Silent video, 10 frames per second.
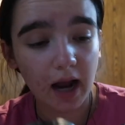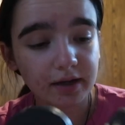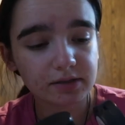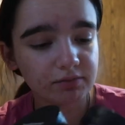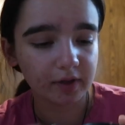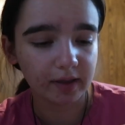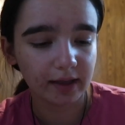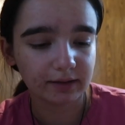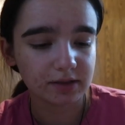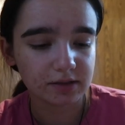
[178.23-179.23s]
I just really
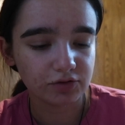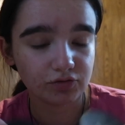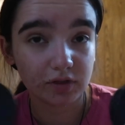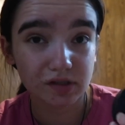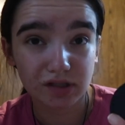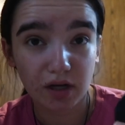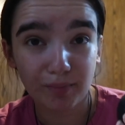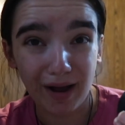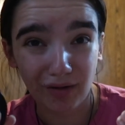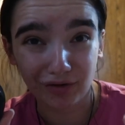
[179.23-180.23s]
like this this uh,
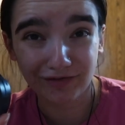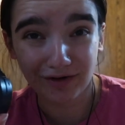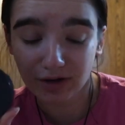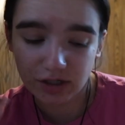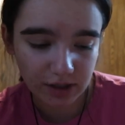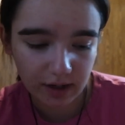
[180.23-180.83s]
powder foundation.